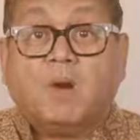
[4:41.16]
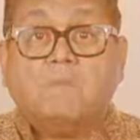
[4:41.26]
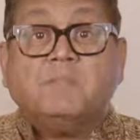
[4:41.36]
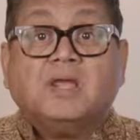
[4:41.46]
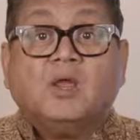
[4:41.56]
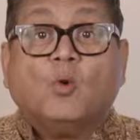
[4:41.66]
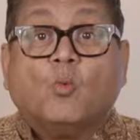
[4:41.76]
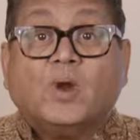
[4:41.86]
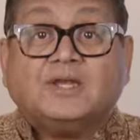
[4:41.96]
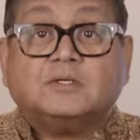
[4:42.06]
Bombay
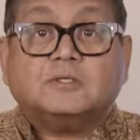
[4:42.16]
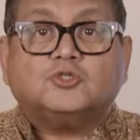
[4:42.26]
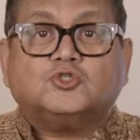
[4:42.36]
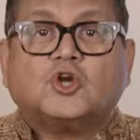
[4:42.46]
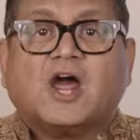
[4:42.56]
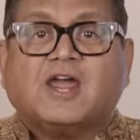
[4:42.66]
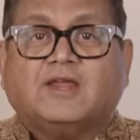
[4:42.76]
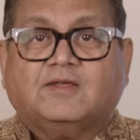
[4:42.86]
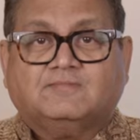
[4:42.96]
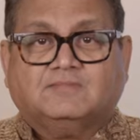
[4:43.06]
went dry.
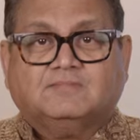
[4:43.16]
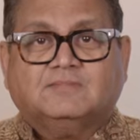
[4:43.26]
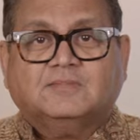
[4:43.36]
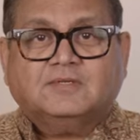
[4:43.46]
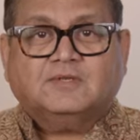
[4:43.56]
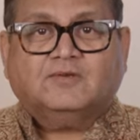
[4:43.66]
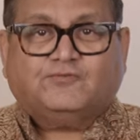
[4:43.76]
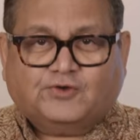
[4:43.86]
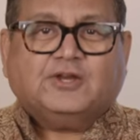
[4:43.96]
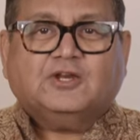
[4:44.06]

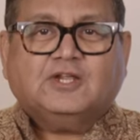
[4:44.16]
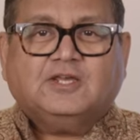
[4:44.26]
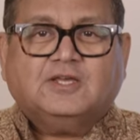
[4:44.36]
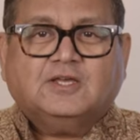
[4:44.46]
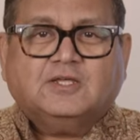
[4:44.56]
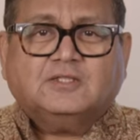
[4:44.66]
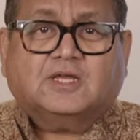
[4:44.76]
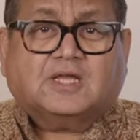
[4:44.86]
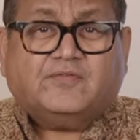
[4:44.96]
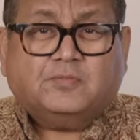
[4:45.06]
Finally, the
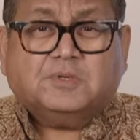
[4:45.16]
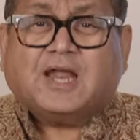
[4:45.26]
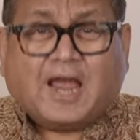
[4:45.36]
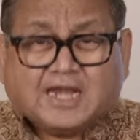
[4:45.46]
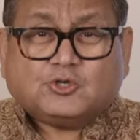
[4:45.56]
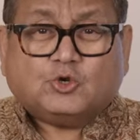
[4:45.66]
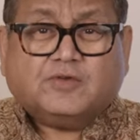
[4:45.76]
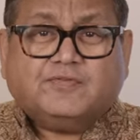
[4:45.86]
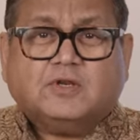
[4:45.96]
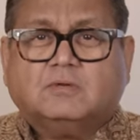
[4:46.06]
government had to
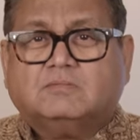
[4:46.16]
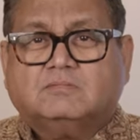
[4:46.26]
give in.